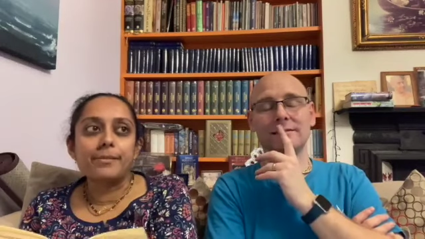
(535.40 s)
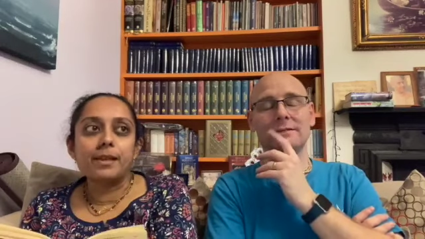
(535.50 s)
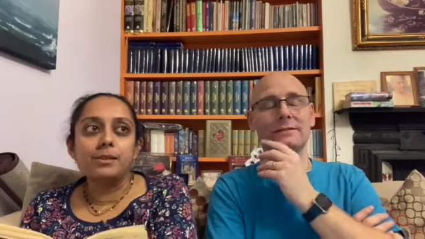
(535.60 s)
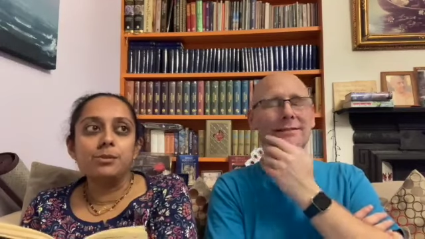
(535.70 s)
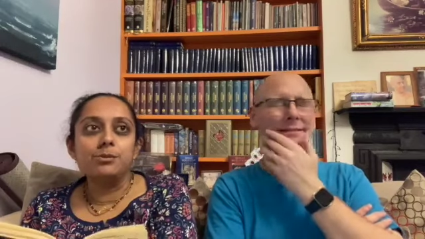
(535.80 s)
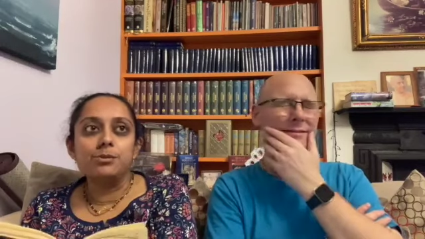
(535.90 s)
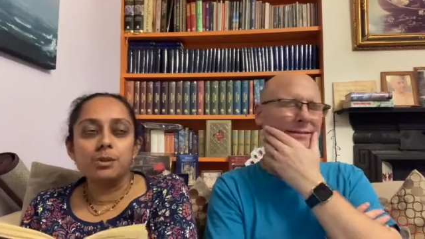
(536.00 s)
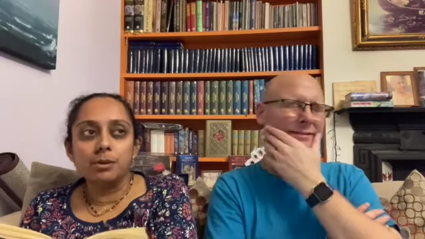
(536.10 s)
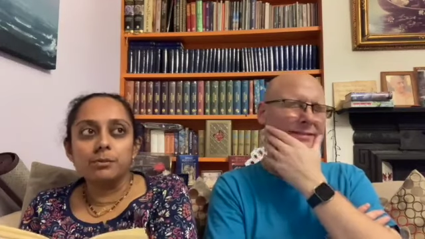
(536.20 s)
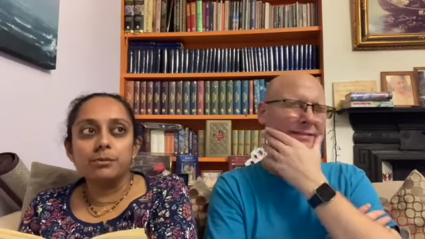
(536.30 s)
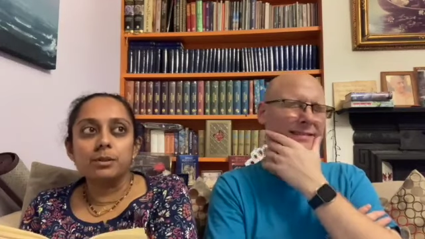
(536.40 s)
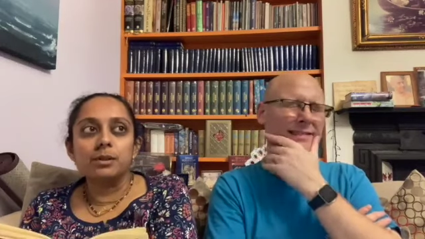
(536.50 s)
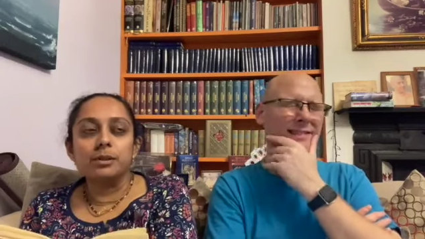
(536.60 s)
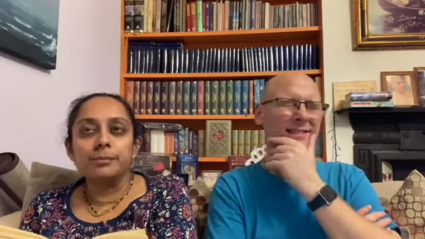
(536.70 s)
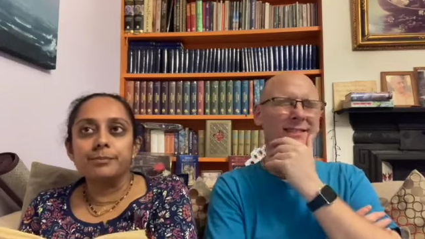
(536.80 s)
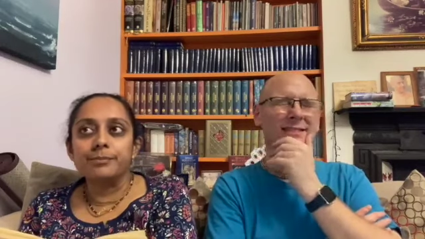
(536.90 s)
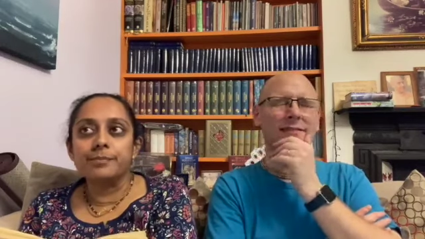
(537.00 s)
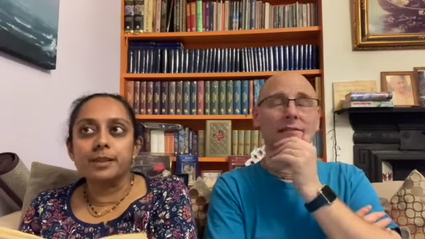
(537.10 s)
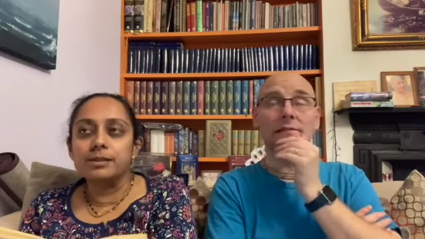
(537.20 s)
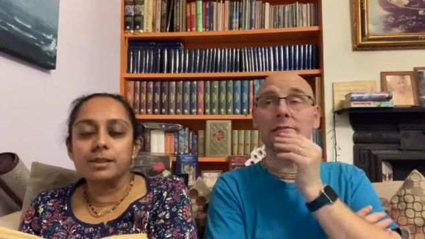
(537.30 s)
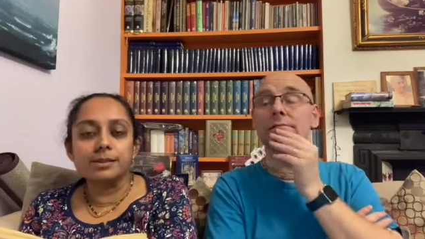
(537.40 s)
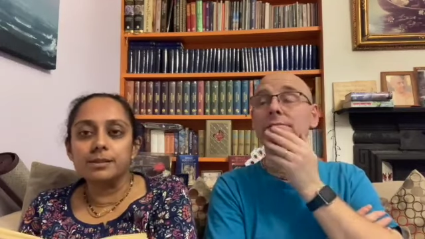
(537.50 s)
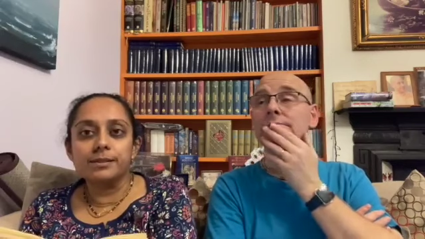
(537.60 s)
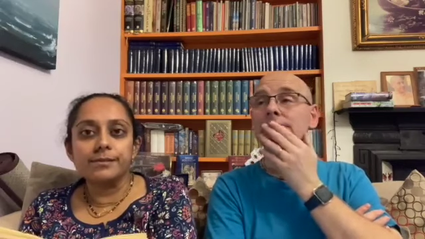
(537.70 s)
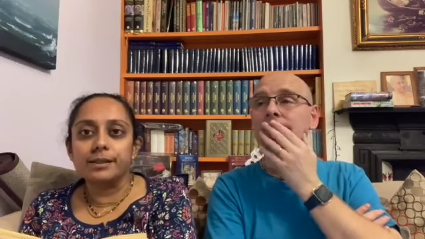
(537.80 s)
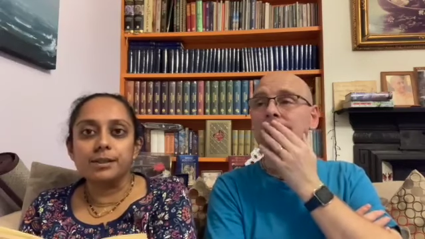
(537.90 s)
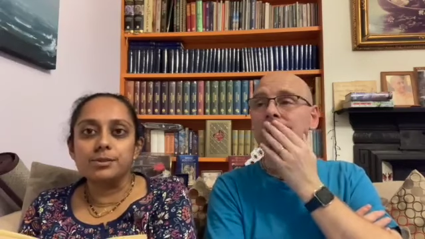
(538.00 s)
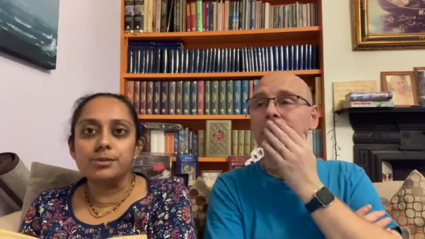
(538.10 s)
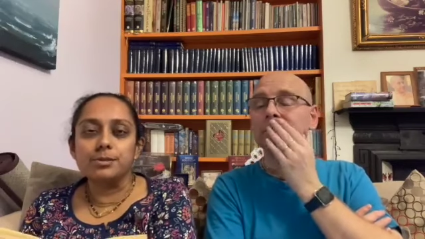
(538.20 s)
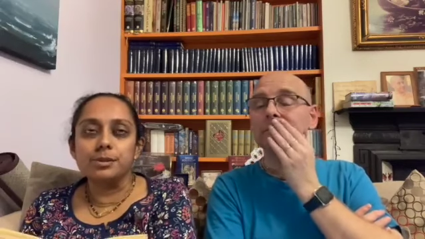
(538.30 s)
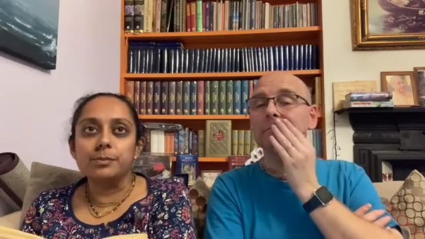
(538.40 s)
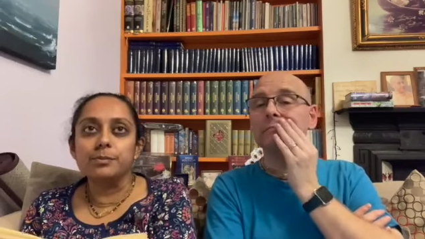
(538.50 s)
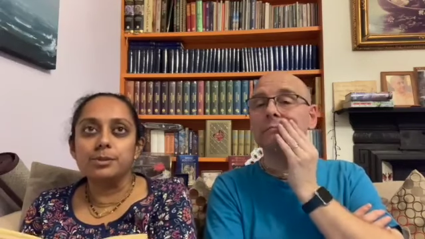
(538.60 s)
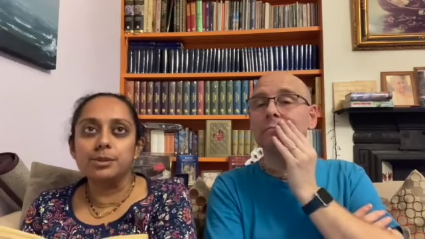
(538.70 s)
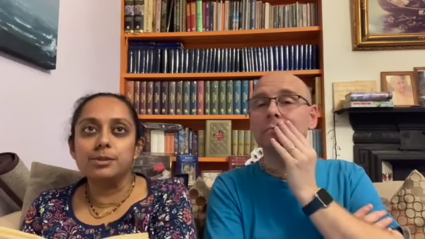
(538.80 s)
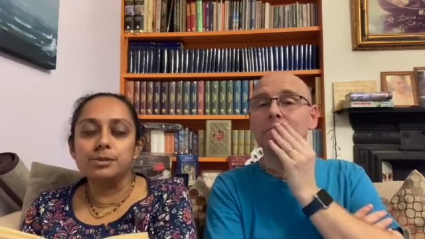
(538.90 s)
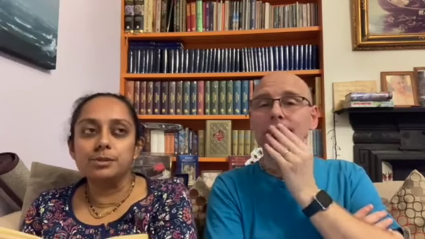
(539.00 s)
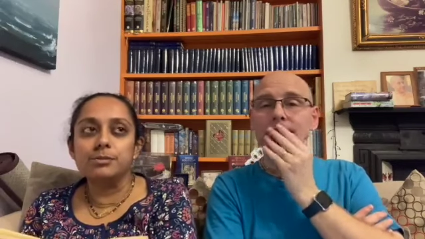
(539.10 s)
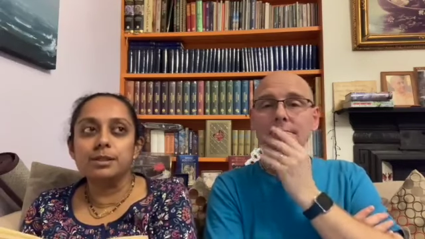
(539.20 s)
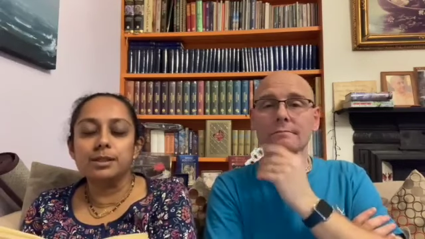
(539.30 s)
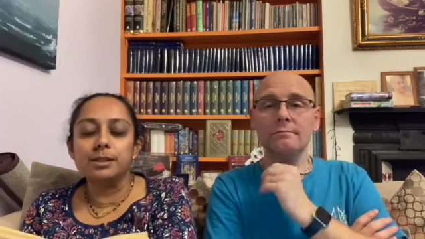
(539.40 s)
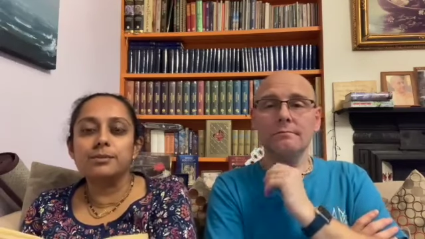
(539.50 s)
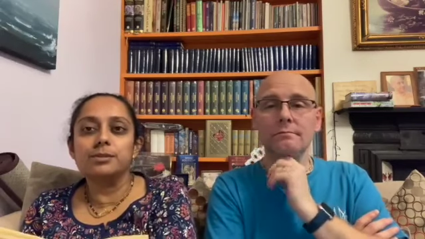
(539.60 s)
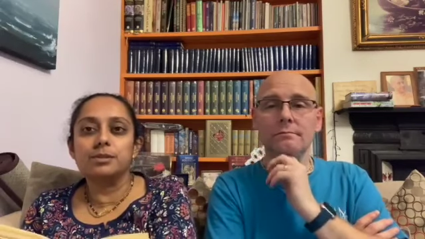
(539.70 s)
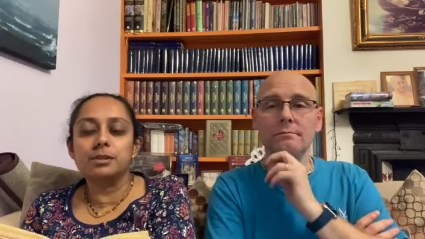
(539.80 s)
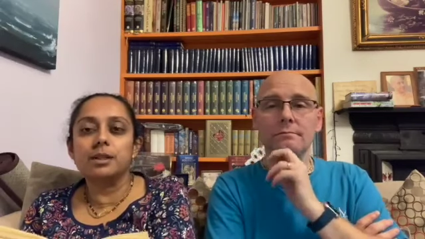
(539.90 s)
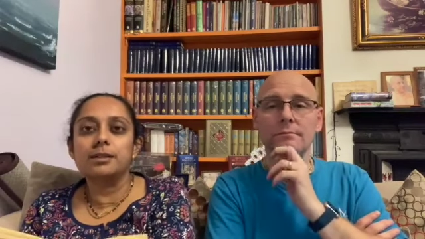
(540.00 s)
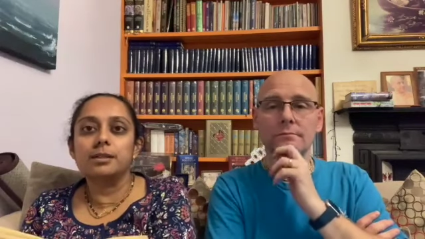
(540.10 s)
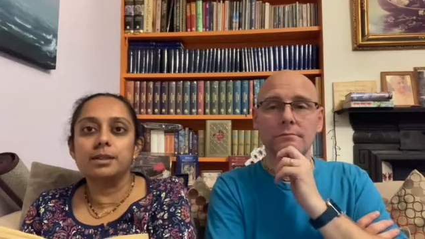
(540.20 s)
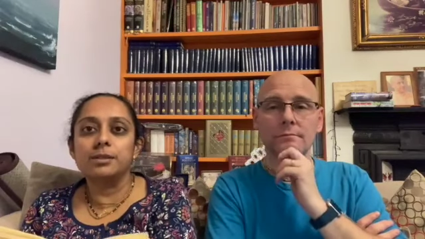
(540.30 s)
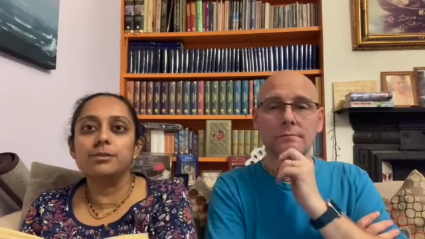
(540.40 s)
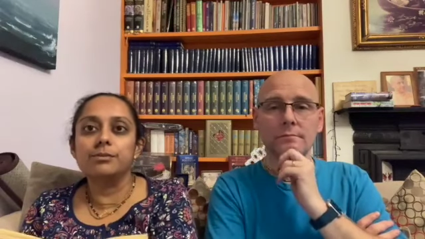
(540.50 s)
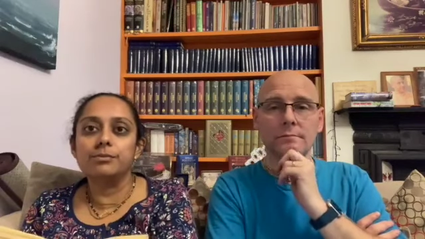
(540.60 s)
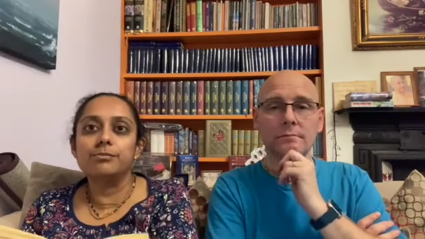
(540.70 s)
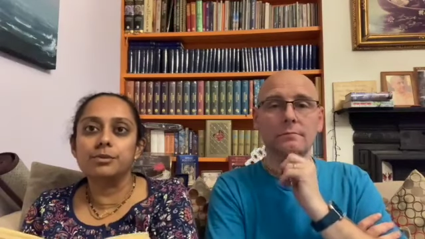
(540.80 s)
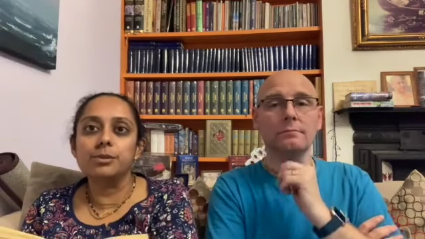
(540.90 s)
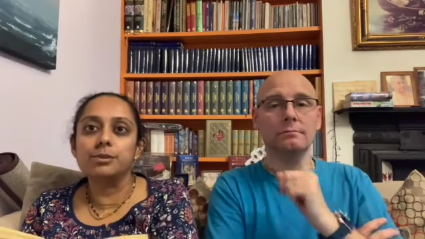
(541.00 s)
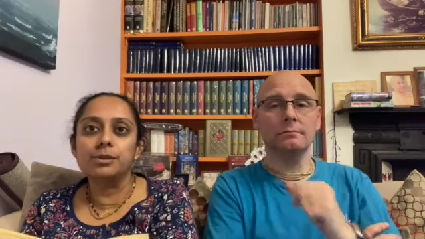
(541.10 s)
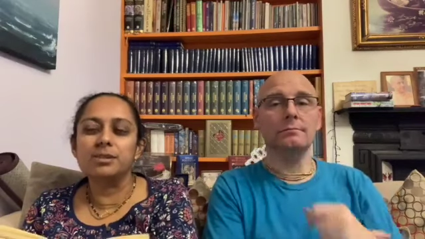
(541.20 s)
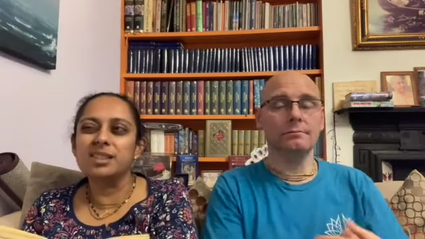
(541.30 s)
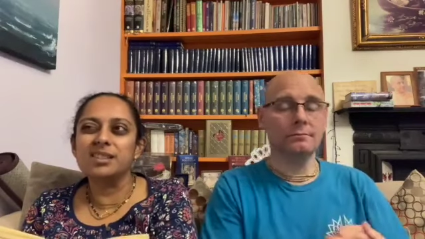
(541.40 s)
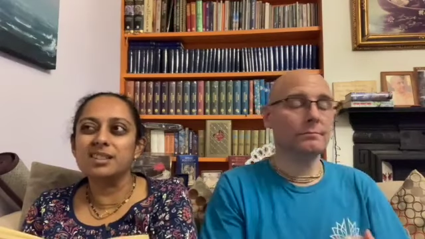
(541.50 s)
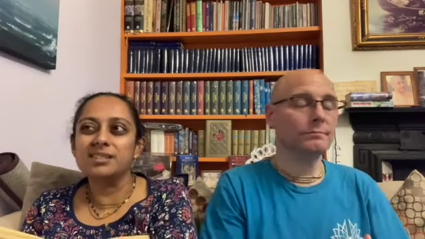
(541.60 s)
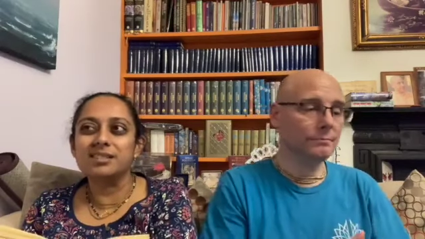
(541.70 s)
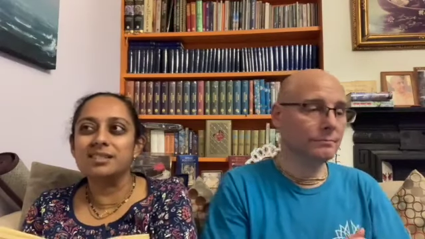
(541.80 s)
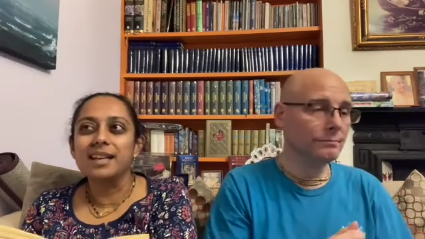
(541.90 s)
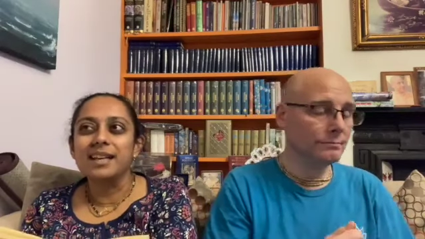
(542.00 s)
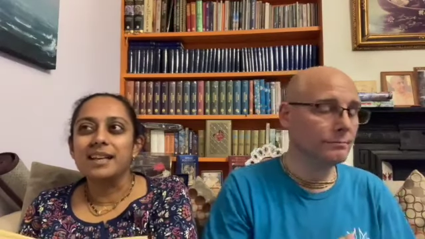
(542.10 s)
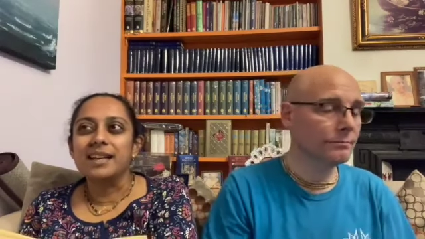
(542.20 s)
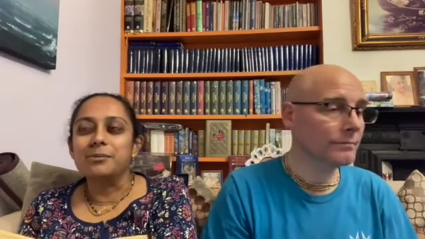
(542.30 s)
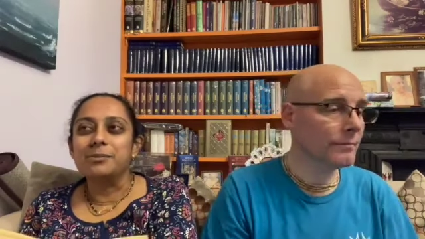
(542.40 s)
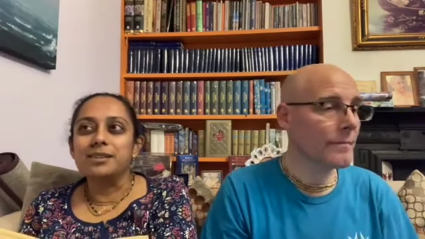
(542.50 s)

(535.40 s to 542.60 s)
Speaker 1: You don't. Um, it doesn't affect you to the to the degree that you have good sadhana and you're focus. Mm, it mm, doesn't. Mm, mm, and when